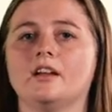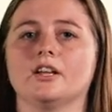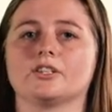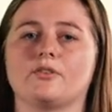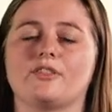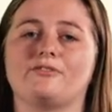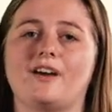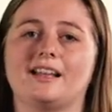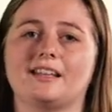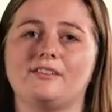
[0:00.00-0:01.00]
So on the
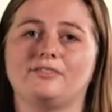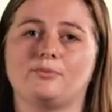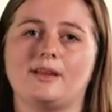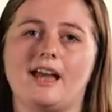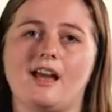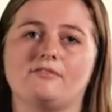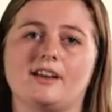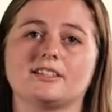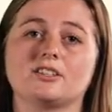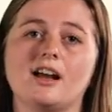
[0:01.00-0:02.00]
far left, we have
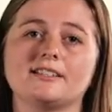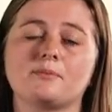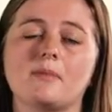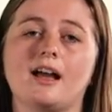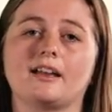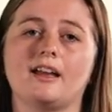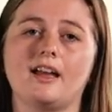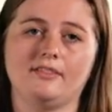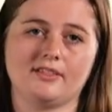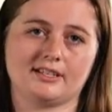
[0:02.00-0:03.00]
a sizing marker,
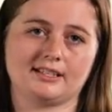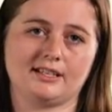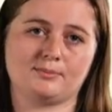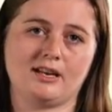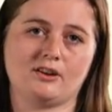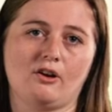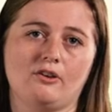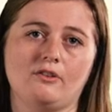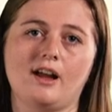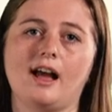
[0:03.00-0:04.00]
and this lets me
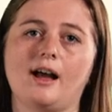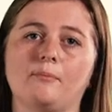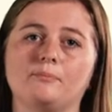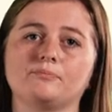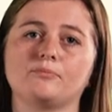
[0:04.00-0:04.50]
know um,